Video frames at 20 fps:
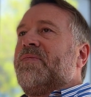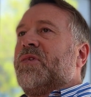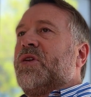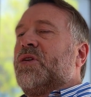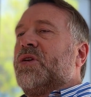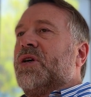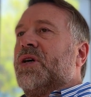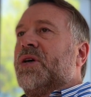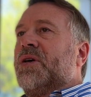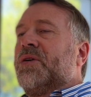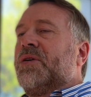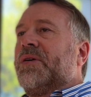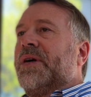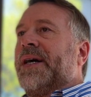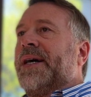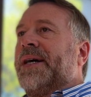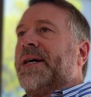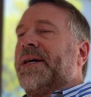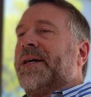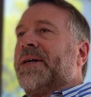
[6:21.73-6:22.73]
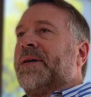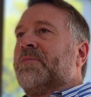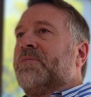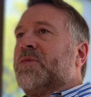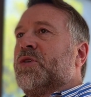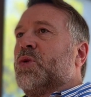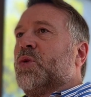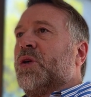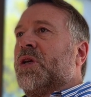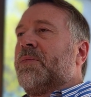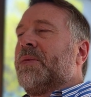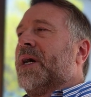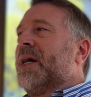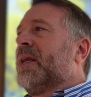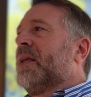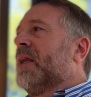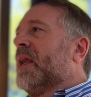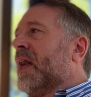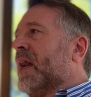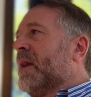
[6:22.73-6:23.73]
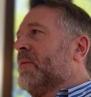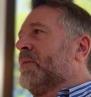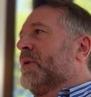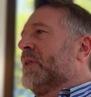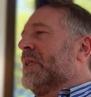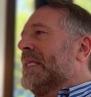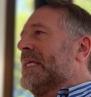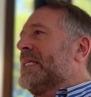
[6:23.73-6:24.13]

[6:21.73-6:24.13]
talking about alignment.